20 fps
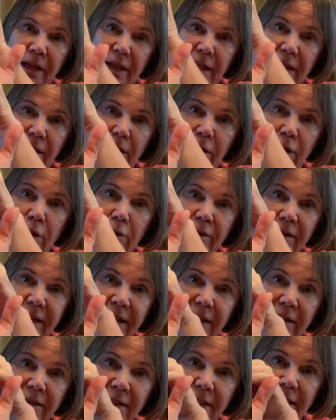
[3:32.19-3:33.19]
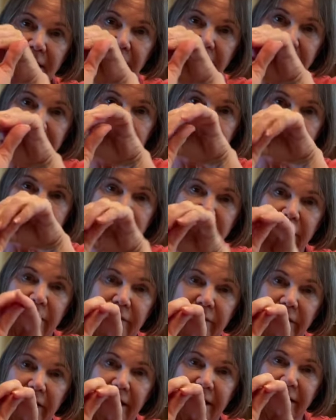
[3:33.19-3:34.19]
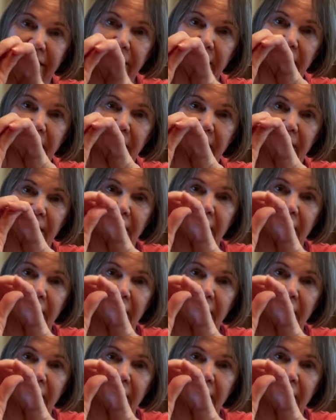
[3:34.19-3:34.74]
it'll go down, slide down into the vallecula.